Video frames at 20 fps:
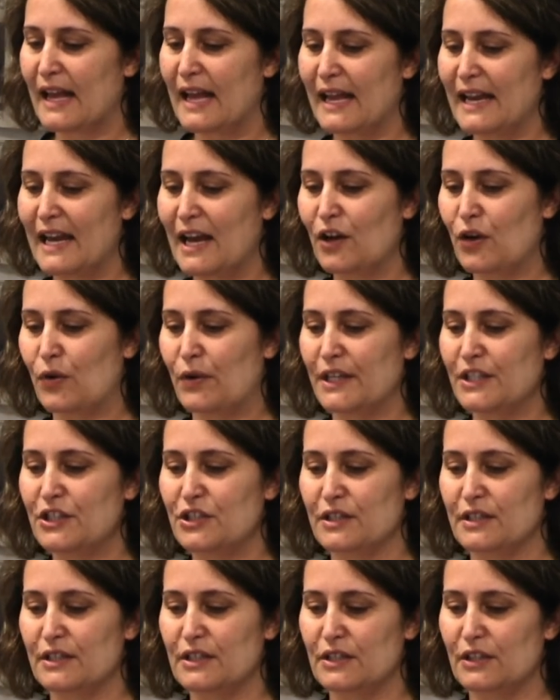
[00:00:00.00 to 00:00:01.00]
And our
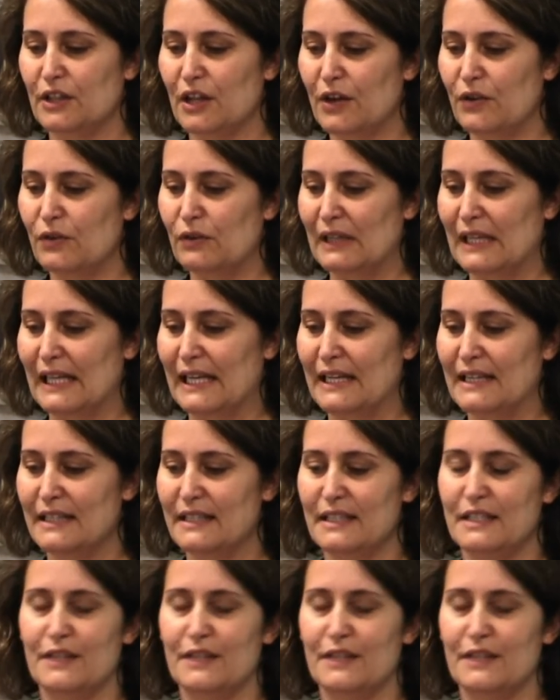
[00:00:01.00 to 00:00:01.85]
questions to local leaders,